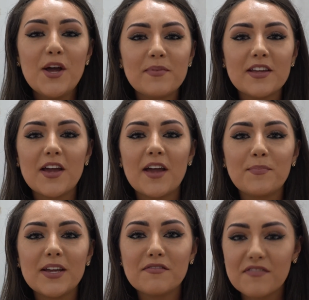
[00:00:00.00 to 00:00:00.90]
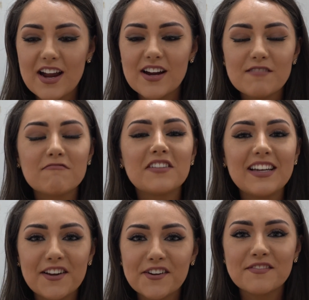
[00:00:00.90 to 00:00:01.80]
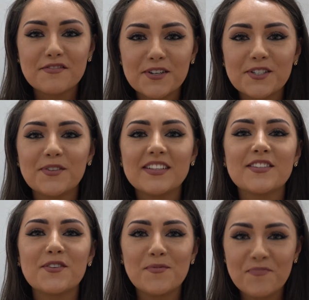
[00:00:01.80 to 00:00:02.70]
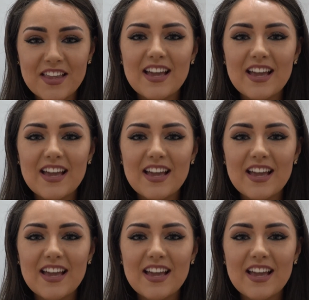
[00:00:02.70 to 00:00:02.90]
be a, a big affair really looking forward to it so